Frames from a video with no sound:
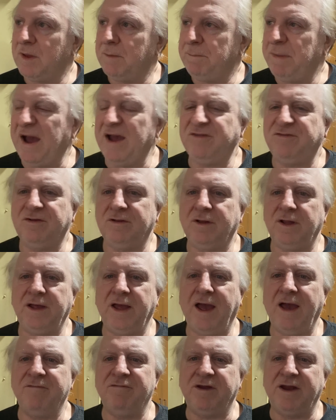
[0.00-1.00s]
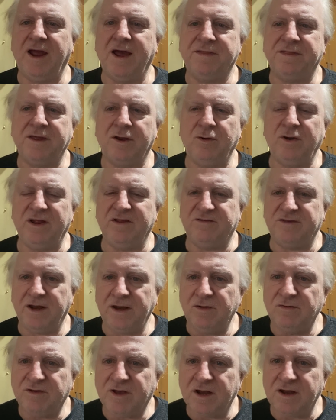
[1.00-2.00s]
basically have it out there, and he said
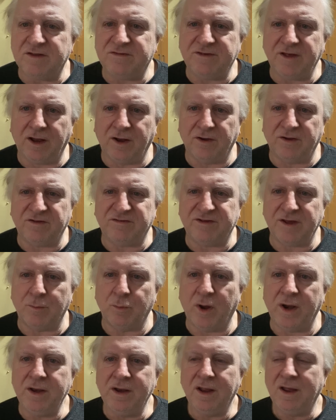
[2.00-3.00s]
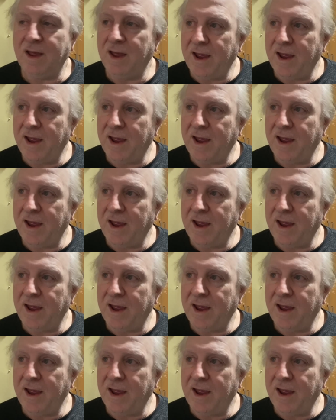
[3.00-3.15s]
he was going to sell it to someone,